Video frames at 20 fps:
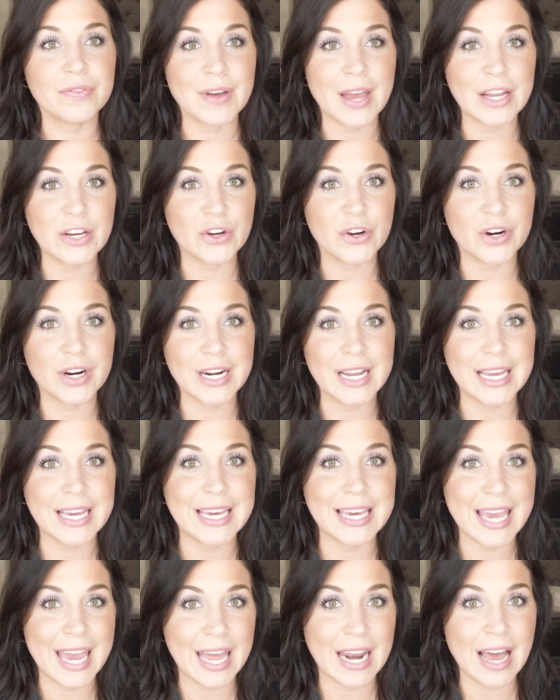and you're going to
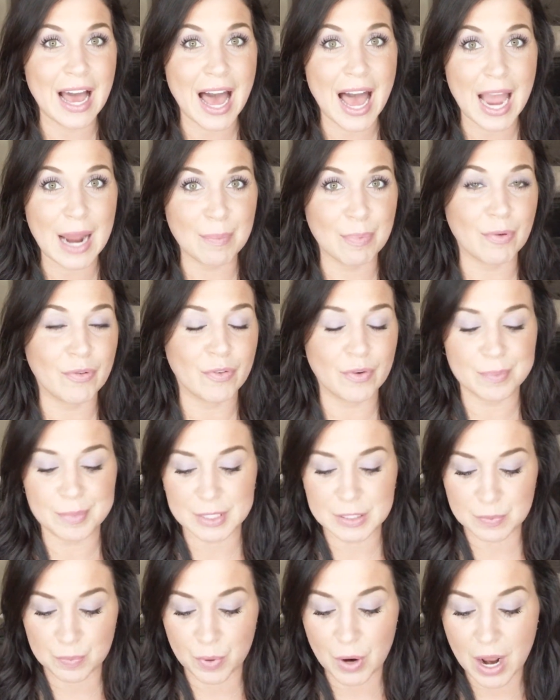get a high-performance
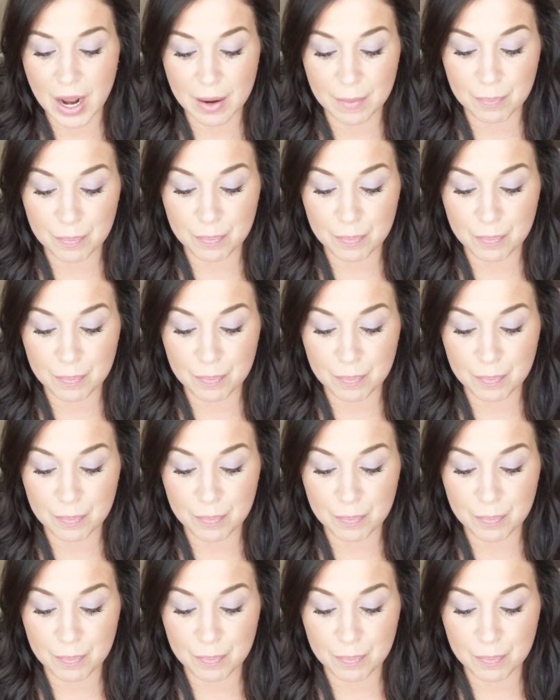product